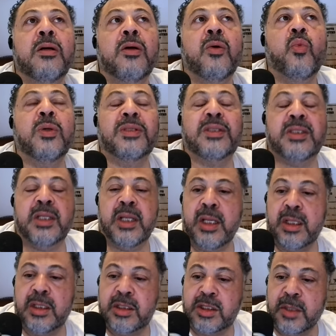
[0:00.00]
was
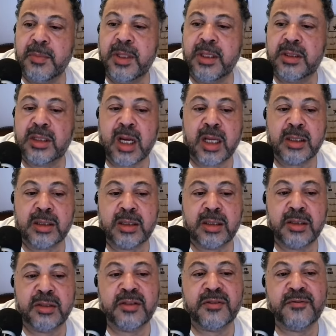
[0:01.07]
seeing Jimmy
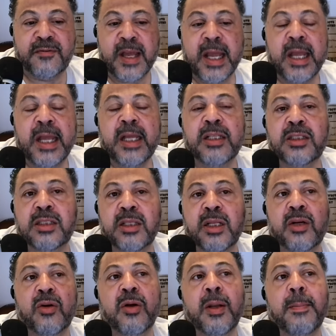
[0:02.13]
Johnson's veins
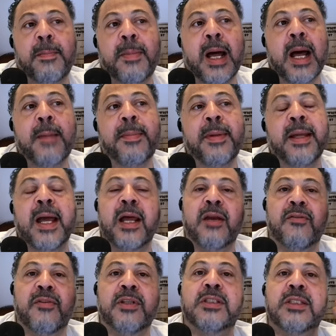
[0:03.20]
literally popping out
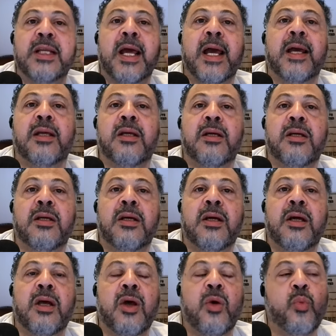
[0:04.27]
of his neck
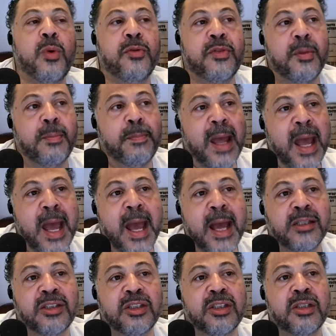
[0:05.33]
with the
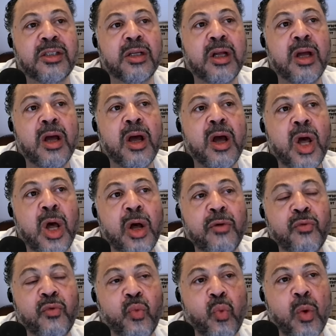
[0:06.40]
passion
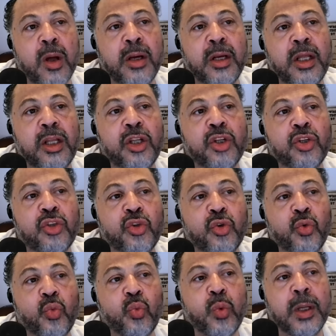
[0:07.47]
of wanting to
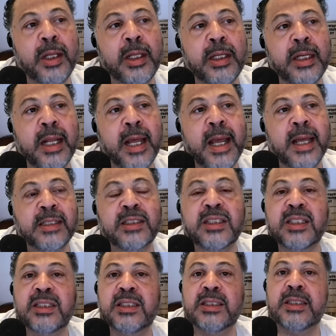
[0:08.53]
win and
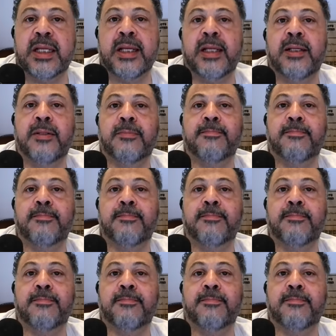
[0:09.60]
succeed.